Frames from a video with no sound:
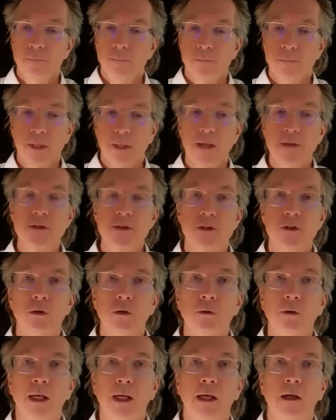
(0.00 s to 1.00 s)
As it
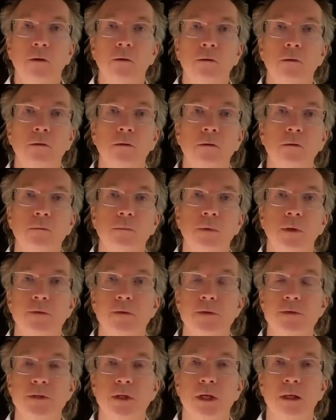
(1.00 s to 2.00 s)
turned out, with
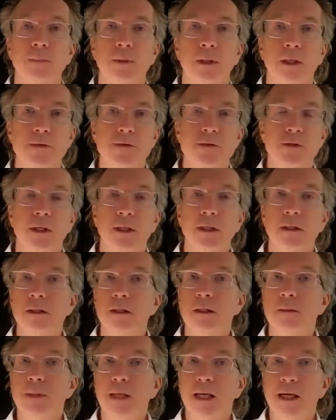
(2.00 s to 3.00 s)
the stoplights, I
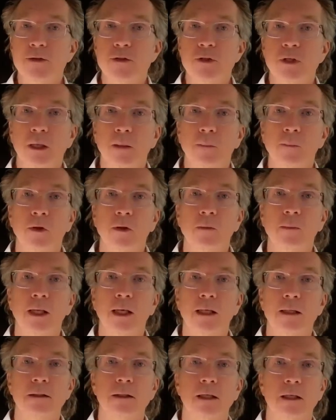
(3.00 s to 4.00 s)
ended up catching up to the
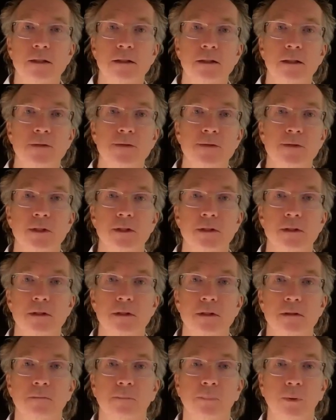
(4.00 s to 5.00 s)
black Lexus
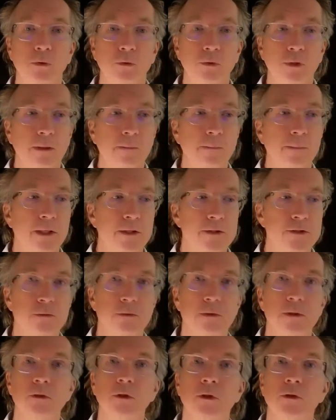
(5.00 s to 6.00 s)
and pulled up next to
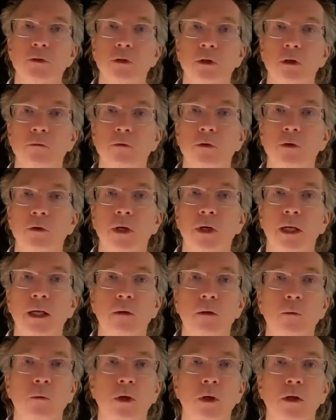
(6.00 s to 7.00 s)
her, looked over, and
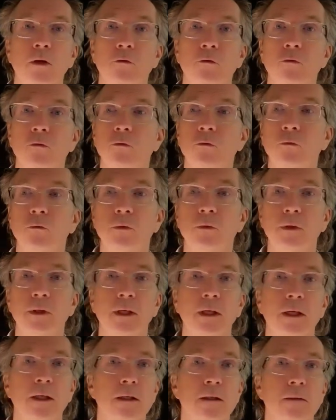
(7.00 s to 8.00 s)
it was
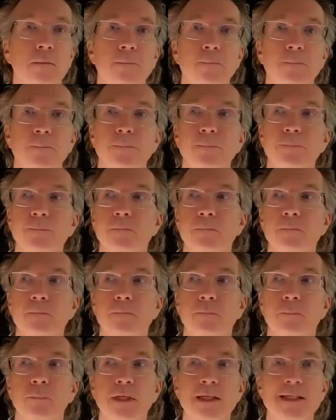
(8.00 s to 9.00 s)
a
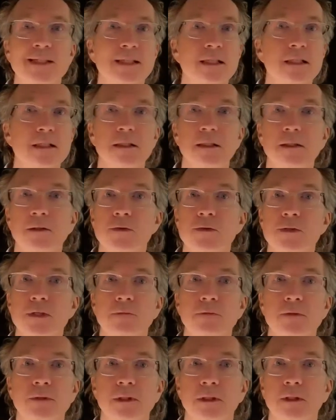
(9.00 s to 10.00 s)
16 or
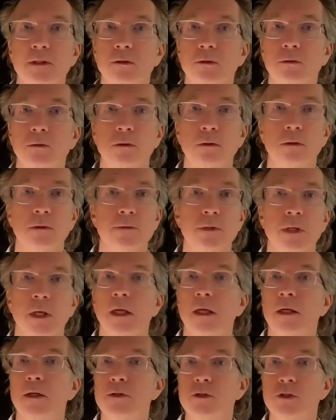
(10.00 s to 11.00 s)
17-year-old
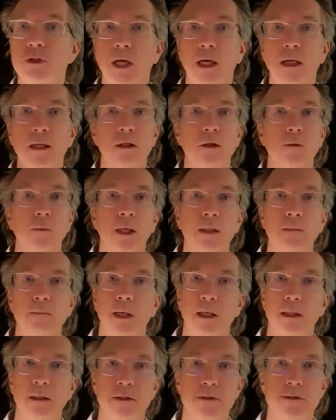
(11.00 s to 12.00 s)
chatting away
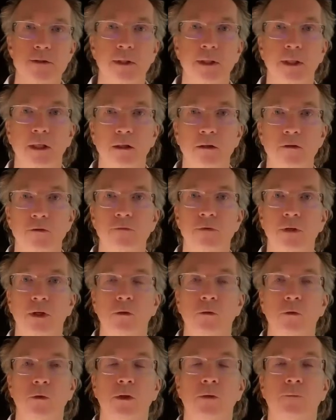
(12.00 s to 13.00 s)
mindlessly on the
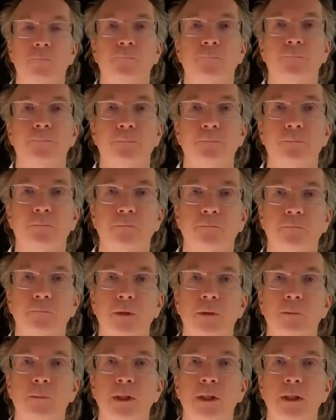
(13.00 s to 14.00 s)
phone
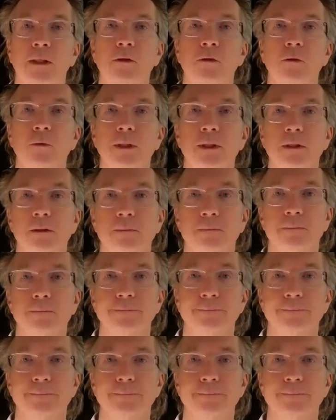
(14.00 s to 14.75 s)
behind the wheel.